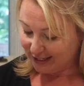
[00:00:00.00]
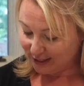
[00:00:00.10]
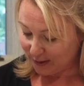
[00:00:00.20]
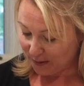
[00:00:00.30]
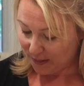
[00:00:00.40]

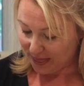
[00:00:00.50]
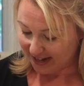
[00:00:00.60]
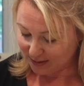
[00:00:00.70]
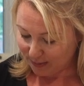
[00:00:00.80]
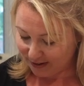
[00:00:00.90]
So
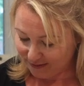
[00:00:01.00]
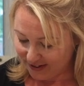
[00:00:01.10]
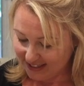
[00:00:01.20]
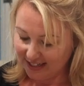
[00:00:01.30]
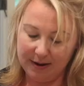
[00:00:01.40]
that's
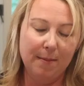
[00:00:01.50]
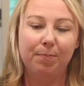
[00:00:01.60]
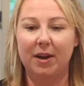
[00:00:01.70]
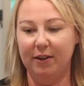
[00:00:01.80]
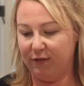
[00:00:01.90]
perfect.
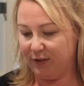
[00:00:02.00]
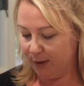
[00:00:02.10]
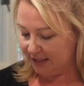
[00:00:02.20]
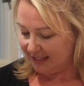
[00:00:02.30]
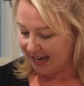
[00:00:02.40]
My
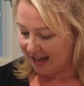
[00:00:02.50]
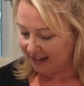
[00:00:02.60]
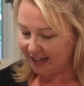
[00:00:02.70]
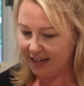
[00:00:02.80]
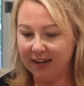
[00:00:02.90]
fruit
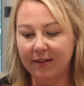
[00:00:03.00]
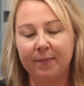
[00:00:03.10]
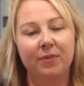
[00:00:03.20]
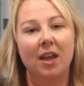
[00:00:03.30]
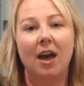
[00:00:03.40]
salad,
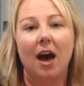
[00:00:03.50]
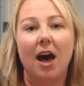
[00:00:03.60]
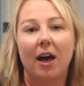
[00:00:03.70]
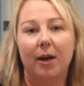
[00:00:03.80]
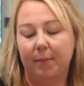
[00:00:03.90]

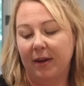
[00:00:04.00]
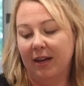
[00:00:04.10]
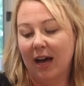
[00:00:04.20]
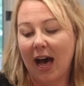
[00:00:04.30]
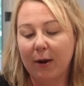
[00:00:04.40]

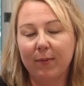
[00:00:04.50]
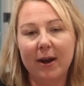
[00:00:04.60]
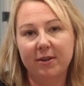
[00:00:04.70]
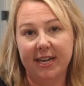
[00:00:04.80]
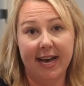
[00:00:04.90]
I
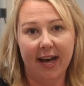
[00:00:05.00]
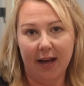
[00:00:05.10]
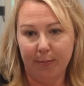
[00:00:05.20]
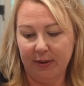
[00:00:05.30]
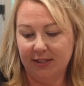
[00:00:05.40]
rounded
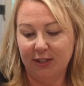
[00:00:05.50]
up.